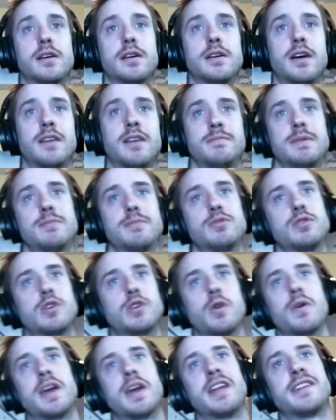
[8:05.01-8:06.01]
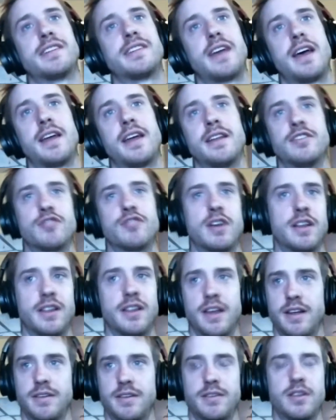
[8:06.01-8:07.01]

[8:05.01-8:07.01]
of people who go against that and try to like